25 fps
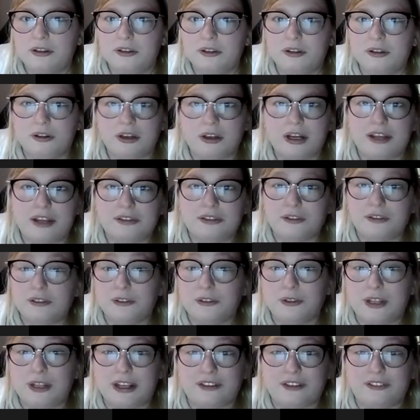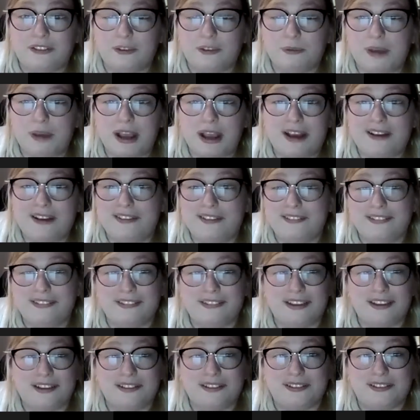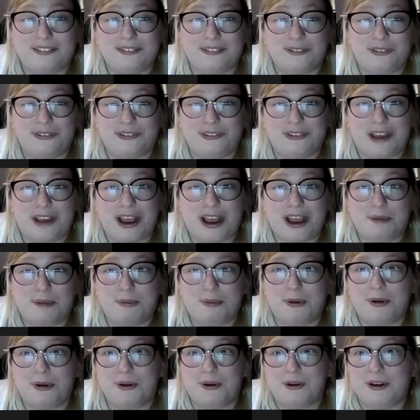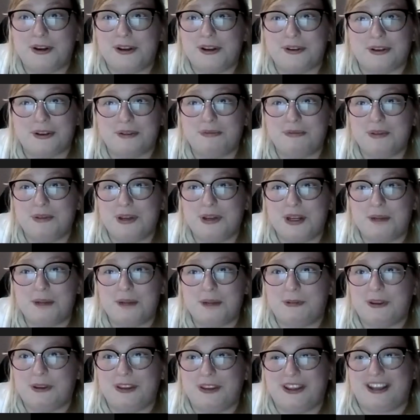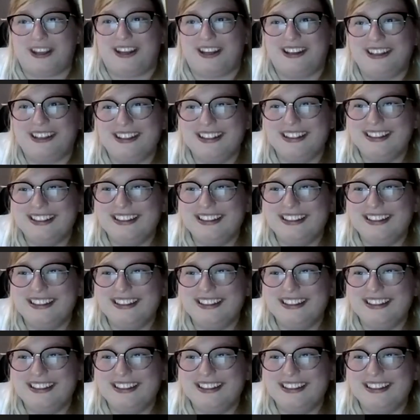You can either do kick some ass and stab her, or you can manipulate.